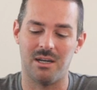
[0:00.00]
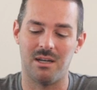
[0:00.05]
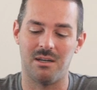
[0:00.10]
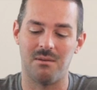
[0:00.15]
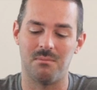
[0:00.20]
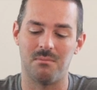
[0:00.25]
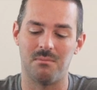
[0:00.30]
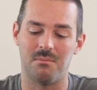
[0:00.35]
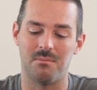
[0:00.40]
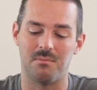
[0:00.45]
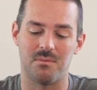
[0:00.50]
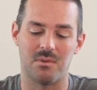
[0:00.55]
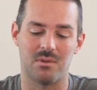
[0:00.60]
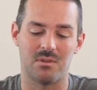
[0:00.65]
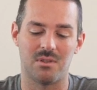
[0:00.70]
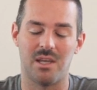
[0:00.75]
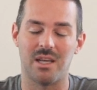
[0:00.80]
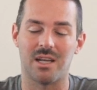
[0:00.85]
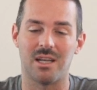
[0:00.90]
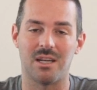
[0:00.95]
I'm
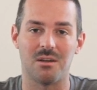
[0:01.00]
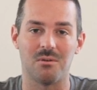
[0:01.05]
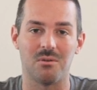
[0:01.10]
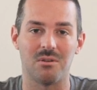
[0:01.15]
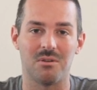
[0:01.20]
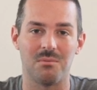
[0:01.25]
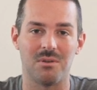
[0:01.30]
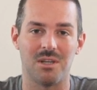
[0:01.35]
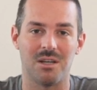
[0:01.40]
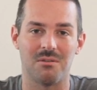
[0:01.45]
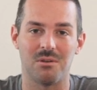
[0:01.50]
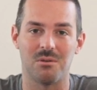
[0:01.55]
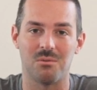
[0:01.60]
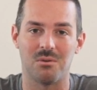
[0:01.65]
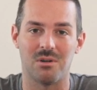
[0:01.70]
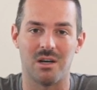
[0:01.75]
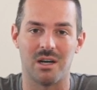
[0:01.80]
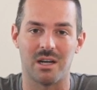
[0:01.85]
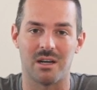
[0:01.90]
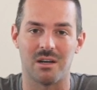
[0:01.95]
taking it with me
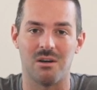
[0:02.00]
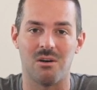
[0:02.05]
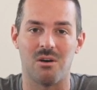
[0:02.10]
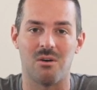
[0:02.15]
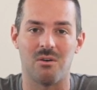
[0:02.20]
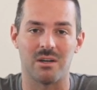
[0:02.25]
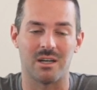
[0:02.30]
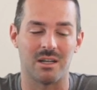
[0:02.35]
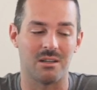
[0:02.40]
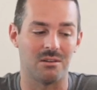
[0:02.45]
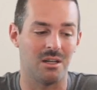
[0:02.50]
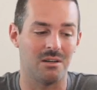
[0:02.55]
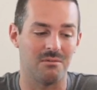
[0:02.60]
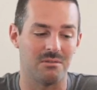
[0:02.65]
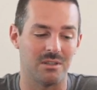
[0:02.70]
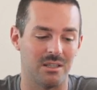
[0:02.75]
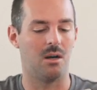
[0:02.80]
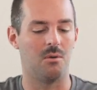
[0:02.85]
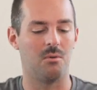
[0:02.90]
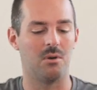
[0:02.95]
everywhere I go, and I
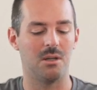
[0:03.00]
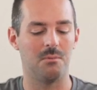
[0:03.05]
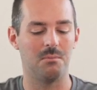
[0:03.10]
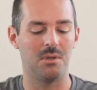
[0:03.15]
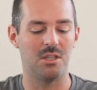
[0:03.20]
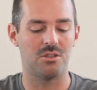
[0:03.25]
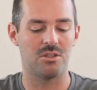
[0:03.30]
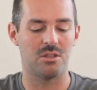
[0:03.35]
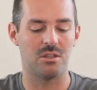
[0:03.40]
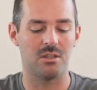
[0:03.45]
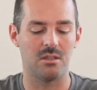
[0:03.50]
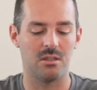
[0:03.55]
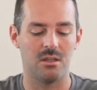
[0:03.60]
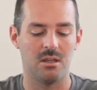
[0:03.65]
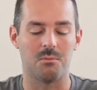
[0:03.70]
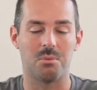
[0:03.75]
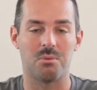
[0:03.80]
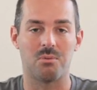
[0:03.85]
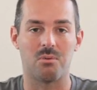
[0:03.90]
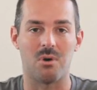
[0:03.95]
love it. I wanna mention
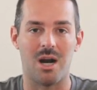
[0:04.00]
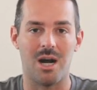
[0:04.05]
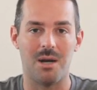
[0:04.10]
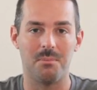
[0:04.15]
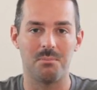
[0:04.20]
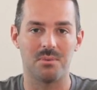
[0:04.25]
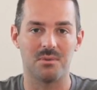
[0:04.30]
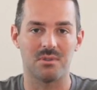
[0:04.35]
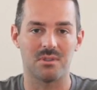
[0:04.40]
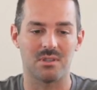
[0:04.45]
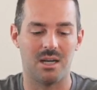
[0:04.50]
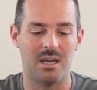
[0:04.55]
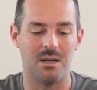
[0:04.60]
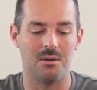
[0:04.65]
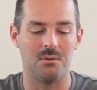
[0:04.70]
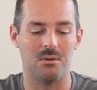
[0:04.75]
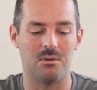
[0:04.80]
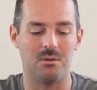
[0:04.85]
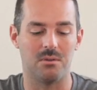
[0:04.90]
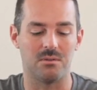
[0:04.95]
the props.
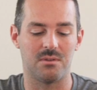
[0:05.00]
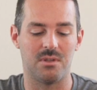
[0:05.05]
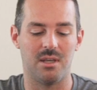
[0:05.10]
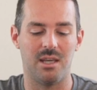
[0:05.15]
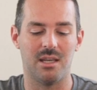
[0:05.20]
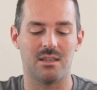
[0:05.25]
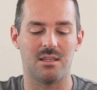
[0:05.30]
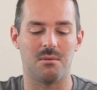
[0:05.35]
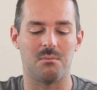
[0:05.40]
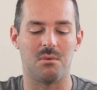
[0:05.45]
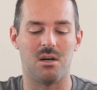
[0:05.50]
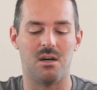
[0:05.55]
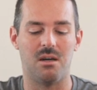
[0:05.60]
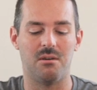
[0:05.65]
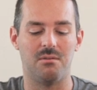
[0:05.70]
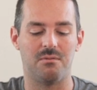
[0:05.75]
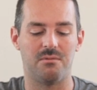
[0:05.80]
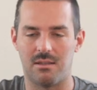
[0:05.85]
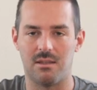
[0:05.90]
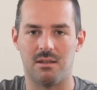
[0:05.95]
I will take them
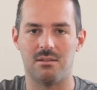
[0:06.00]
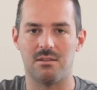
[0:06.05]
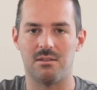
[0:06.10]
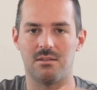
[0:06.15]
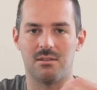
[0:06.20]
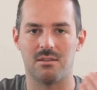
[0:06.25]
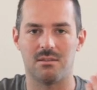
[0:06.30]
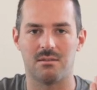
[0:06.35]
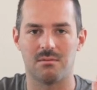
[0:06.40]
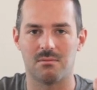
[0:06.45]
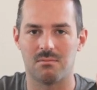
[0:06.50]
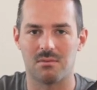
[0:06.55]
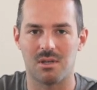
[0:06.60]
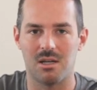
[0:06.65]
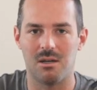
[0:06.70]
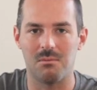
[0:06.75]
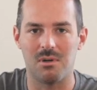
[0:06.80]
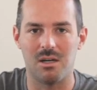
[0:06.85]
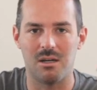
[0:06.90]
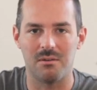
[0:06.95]
off. They just
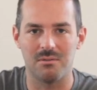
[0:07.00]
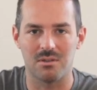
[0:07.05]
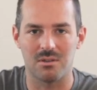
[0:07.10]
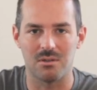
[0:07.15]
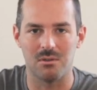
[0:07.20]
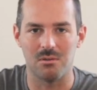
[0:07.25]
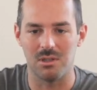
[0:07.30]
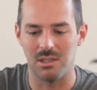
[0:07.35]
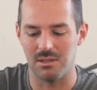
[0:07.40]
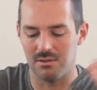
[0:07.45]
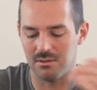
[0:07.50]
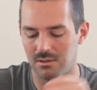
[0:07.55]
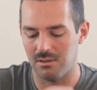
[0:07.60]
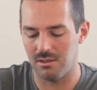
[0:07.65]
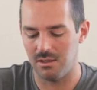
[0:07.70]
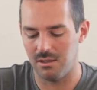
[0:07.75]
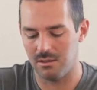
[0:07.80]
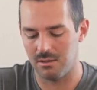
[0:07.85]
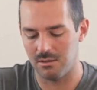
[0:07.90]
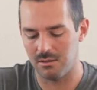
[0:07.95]
come off so
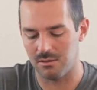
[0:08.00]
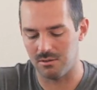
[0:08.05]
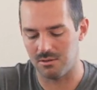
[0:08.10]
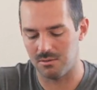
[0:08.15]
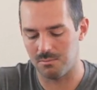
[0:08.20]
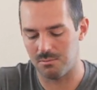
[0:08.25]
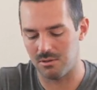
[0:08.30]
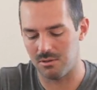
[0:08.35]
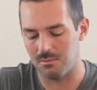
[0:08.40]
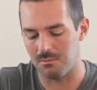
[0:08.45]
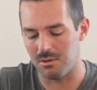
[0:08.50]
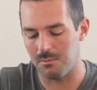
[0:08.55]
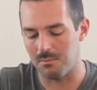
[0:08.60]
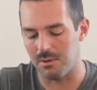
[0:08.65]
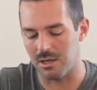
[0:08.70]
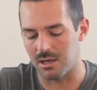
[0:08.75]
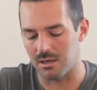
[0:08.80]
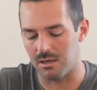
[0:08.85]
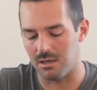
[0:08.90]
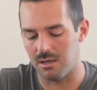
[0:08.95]
easily. You just put them right
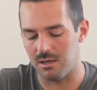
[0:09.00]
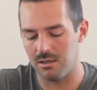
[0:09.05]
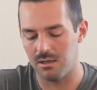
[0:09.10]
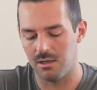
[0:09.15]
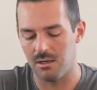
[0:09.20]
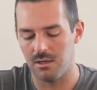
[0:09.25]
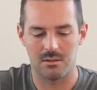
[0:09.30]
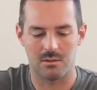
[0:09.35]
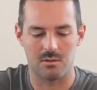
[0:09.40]
back on.